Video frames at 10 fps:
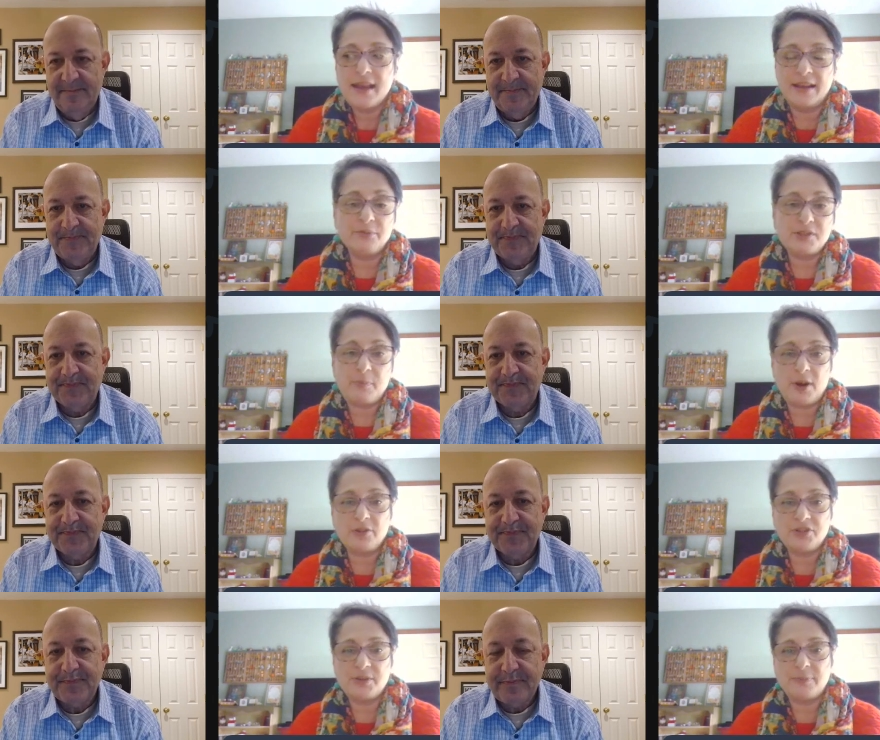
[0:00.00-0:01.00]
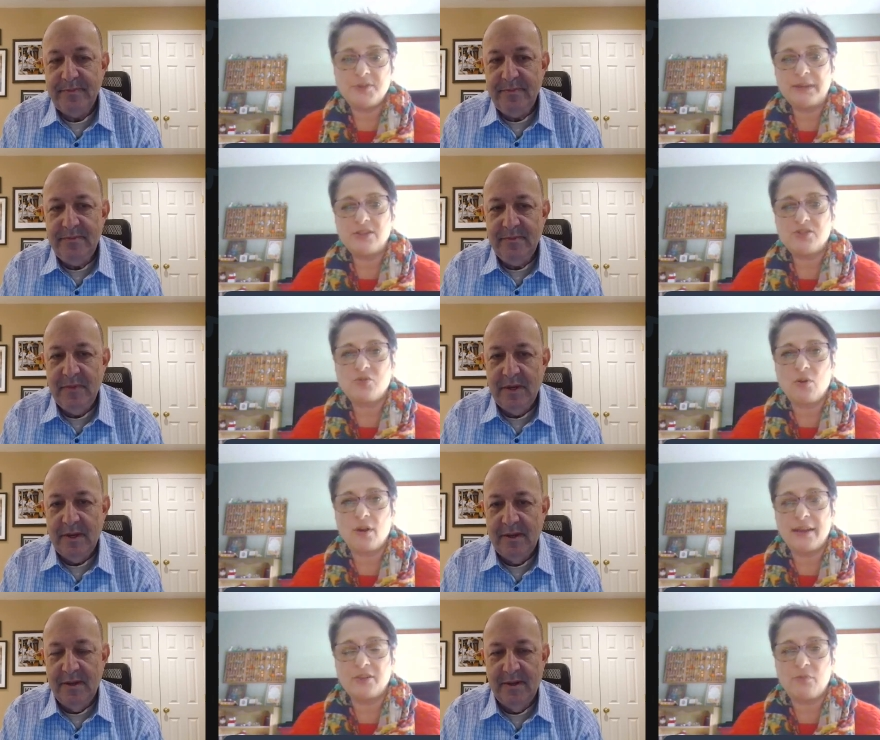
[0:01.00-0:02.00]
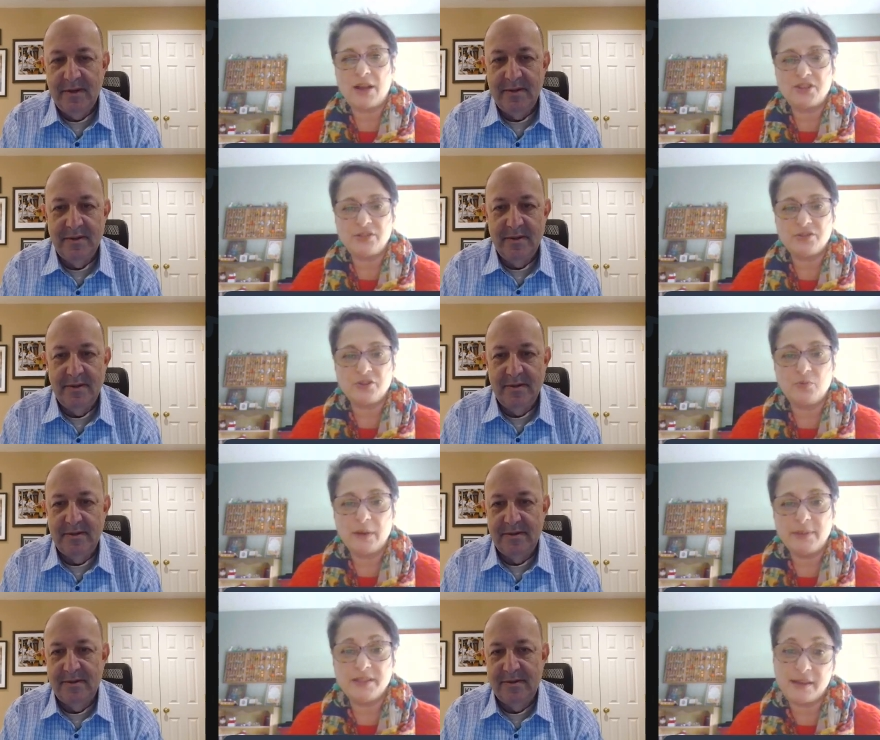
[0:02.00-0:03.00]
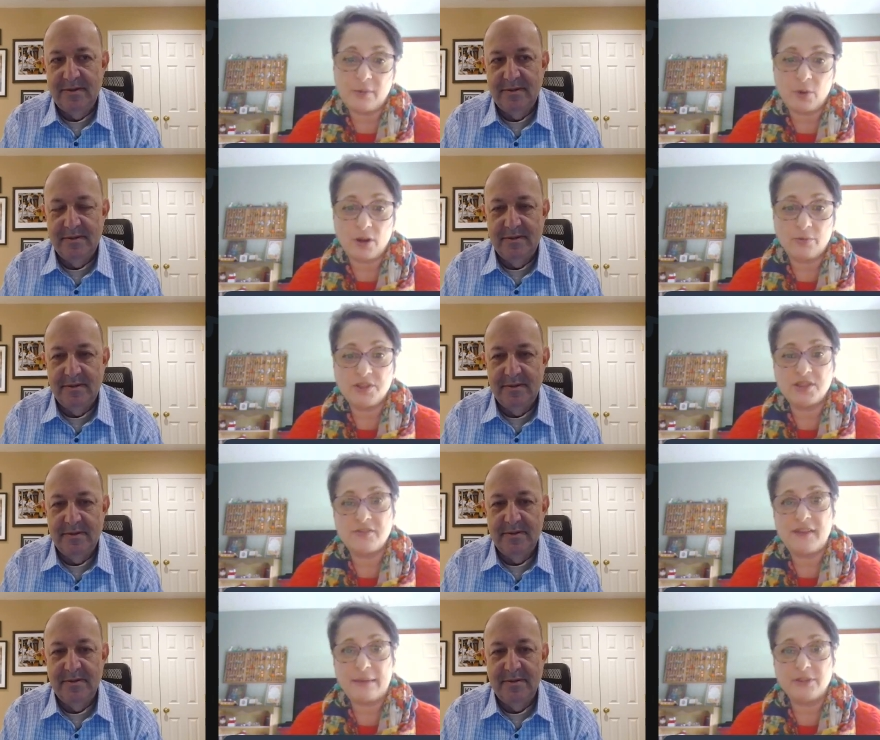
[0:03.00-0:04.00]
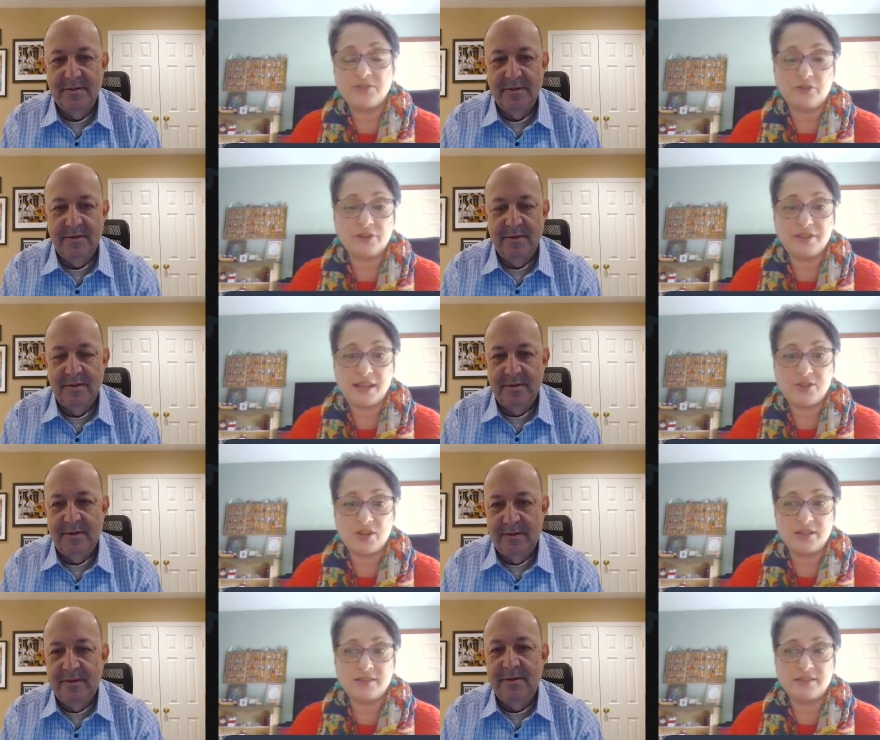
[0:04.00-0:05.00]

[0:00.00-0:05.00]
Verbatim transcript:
Speaker 1: And it was a partnership between SCORE and the Rochester Women's Network, which is a fabulous organization.